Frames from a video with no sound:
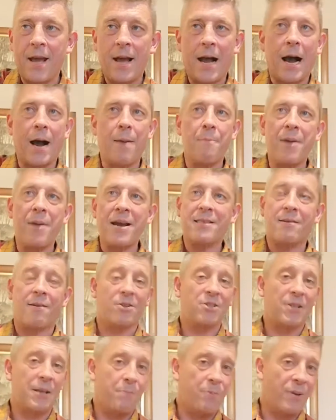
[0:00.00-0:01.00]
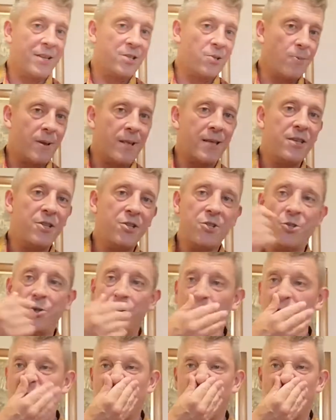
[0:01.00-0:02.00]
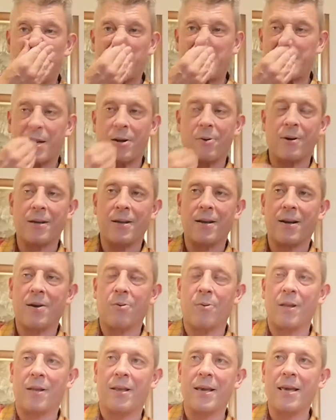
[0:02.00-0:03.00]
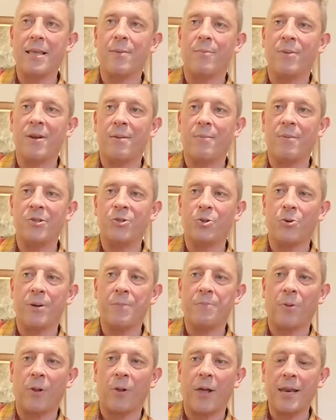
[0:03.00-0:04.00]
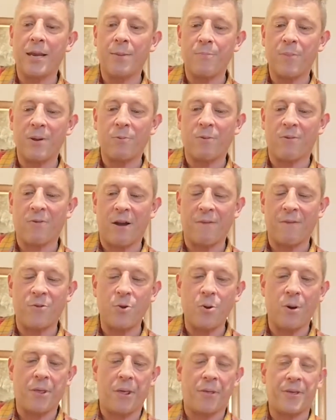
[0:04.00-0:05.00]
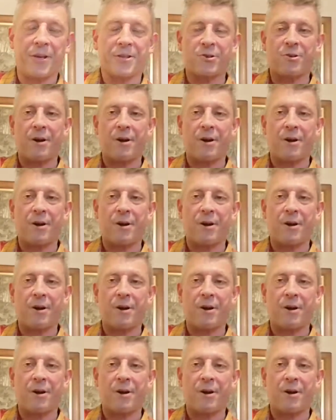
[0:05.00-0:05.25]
I might actually play some of these tunes because I quite like them and I'm enjoying playing them, but we've got a few other things.